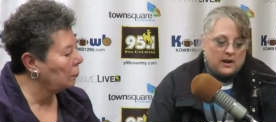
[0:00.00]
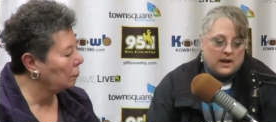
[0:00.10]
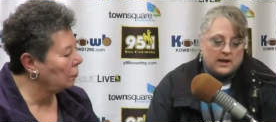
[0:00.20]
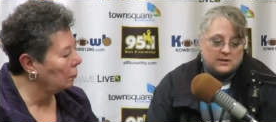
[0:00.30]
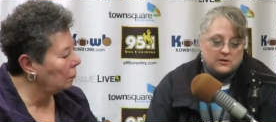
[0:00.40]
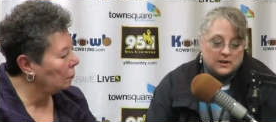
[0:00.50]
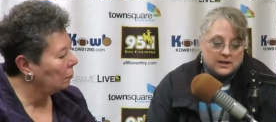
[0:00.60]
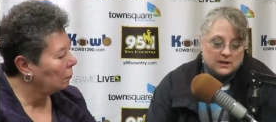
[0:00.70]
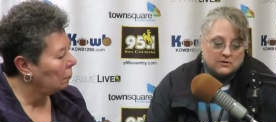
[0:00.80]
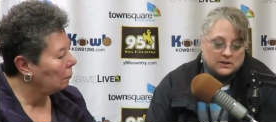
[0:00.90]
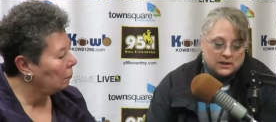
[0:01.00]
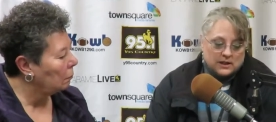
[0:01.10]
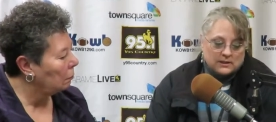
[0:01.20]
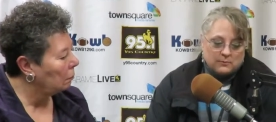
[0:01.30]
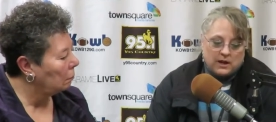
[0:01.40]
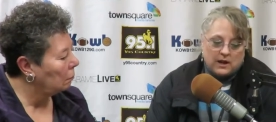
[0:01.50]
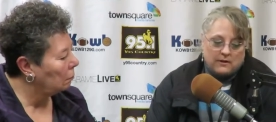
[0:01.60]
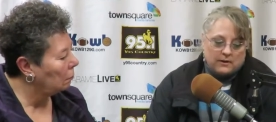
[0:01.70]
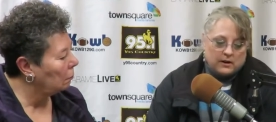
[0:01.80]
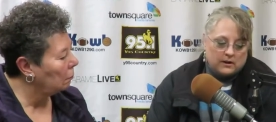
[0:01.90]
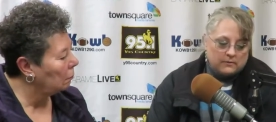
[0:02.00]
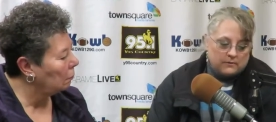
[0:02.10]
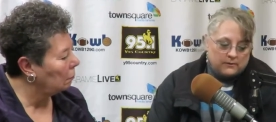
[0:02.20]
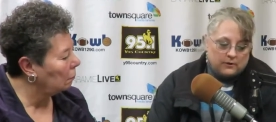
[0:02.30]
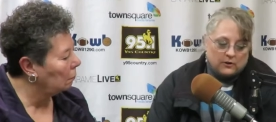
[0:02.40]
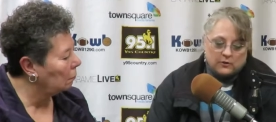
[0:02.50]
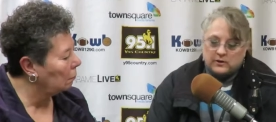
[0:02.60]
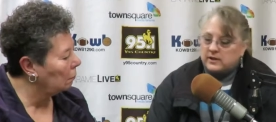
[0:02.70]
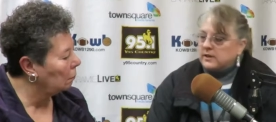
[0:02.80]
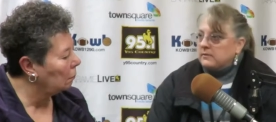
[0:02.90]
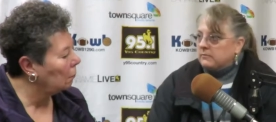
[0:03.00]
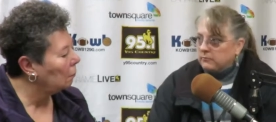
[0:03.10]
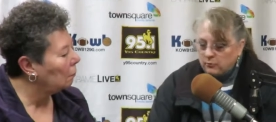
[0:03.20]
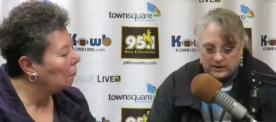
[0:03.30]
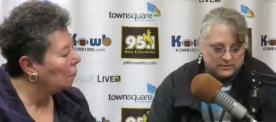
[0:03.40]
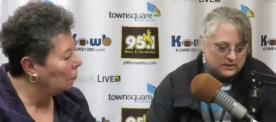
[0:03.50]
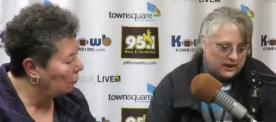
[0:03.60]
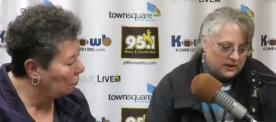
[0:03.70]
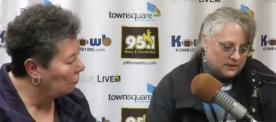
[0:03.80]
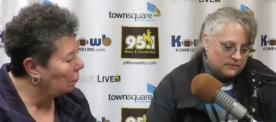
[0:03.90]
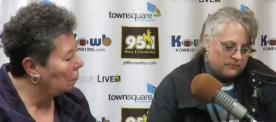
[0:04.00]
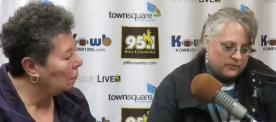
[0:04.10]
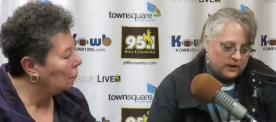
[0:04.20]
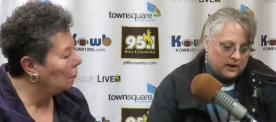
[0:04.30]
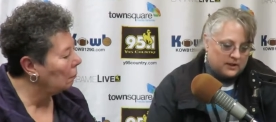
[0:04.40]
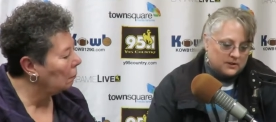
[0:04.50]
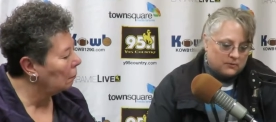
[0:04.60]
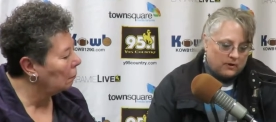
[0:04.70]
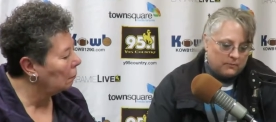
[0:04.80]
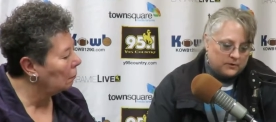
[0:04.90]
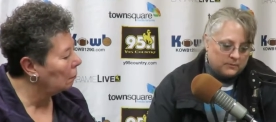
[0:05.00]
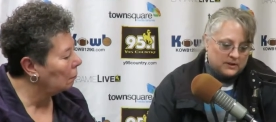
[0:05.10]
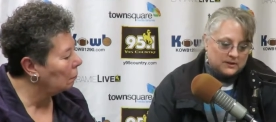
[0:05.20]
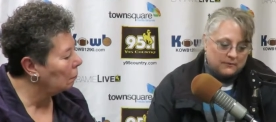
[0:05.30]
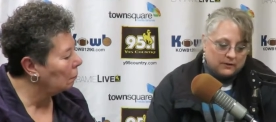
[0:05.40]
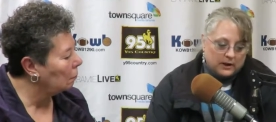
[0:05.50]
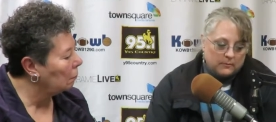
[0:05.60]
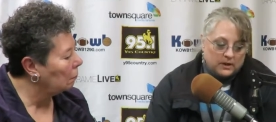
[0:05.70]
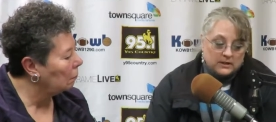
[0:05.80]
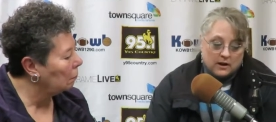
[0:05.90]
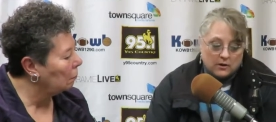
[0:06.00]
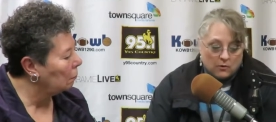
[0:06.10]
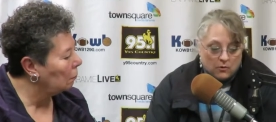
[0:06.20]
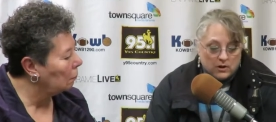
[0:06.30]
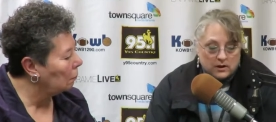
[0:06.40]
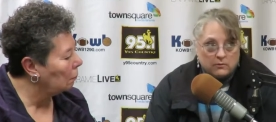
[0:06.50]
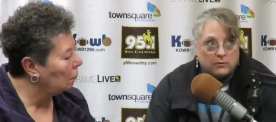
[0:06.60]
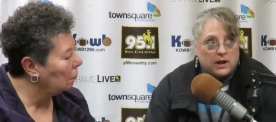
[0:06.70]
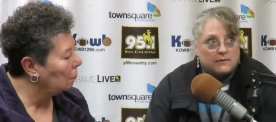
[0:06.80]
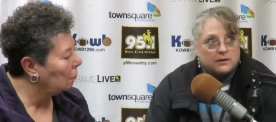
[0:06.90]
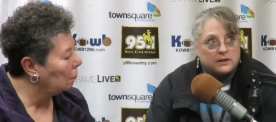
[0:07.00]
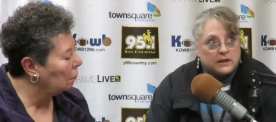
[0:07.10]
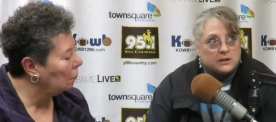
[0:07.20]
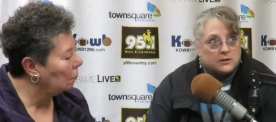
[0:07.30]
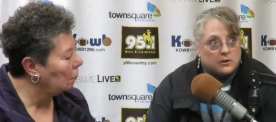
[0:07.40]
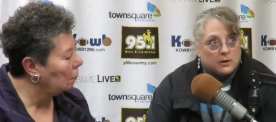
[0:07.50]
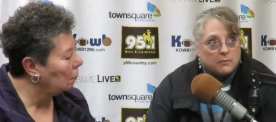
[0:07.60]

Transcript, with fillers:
Speaker 1: And you can get your tickets. We have a, if you go to the website at soroptimistoflaramie.org, we have a link so you